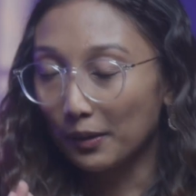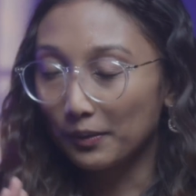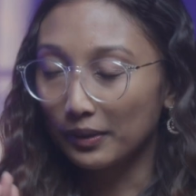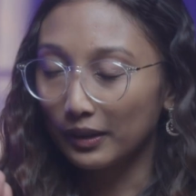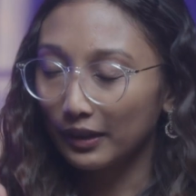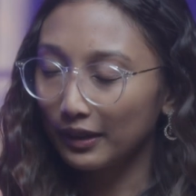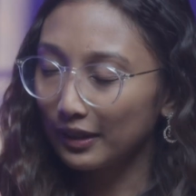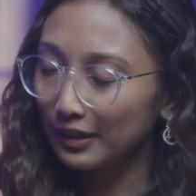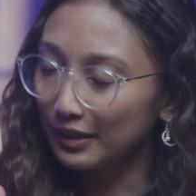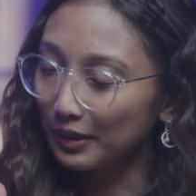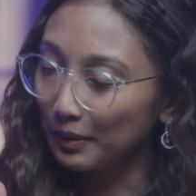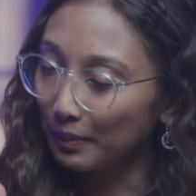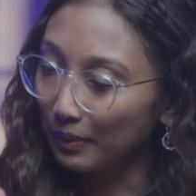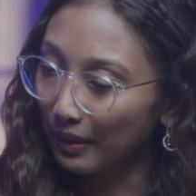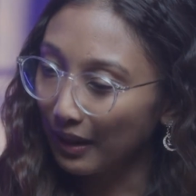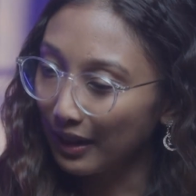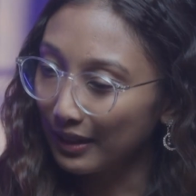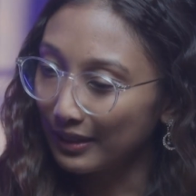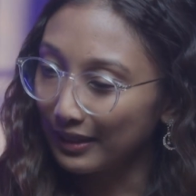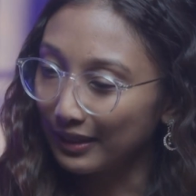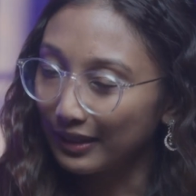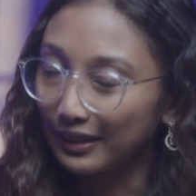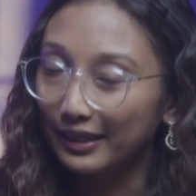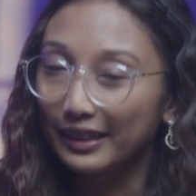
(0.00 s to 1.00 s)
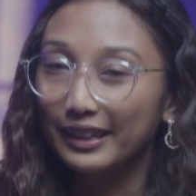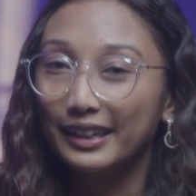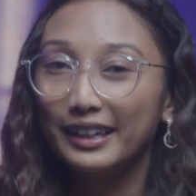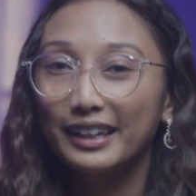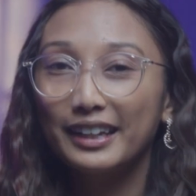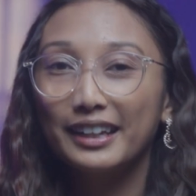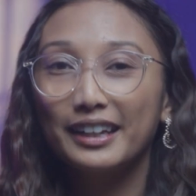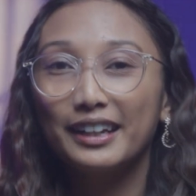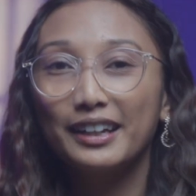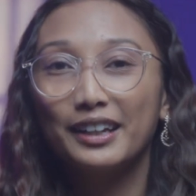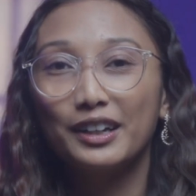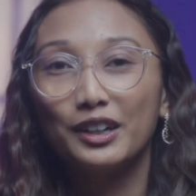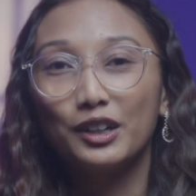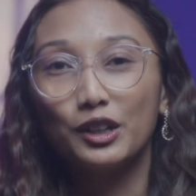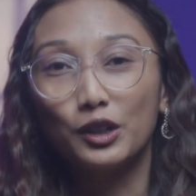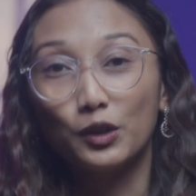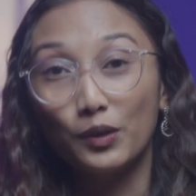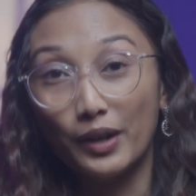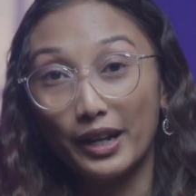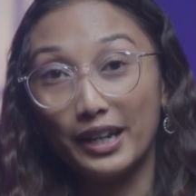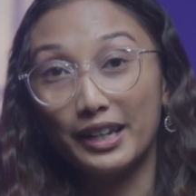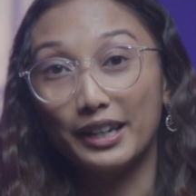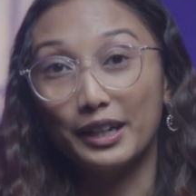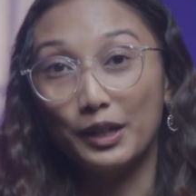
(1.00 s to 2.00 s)
really surprisingly,
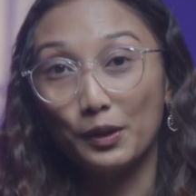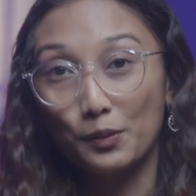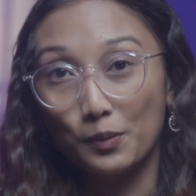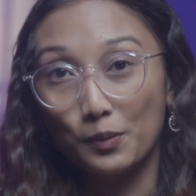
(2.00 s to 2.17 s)
great it